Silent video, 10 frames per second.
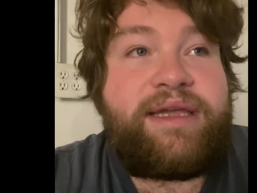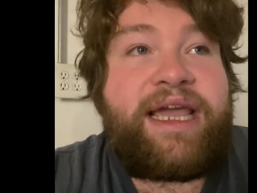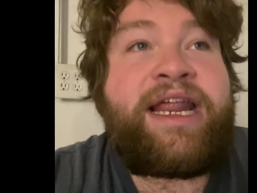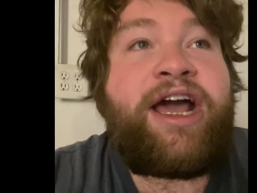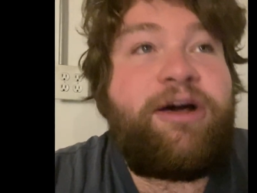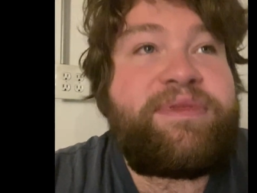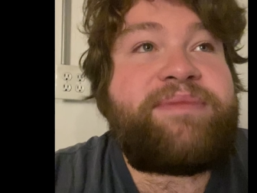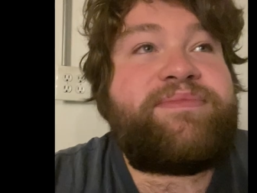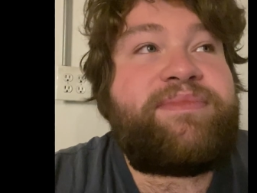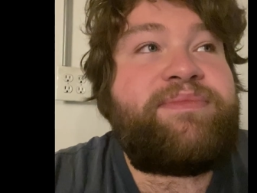and help
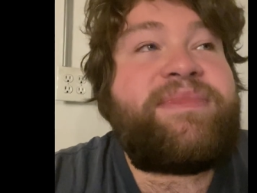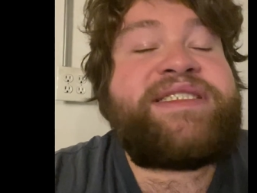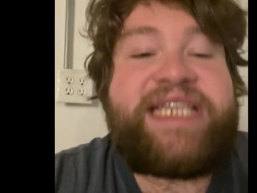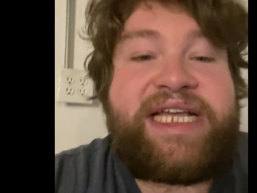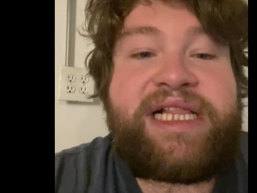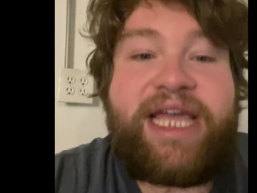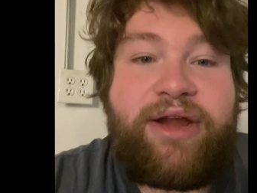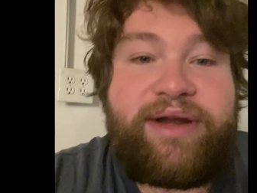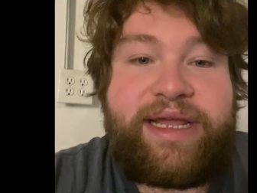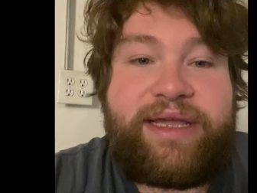them see
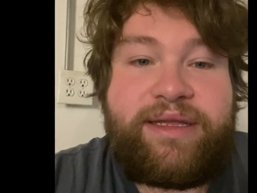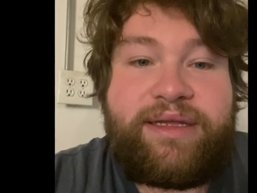clarity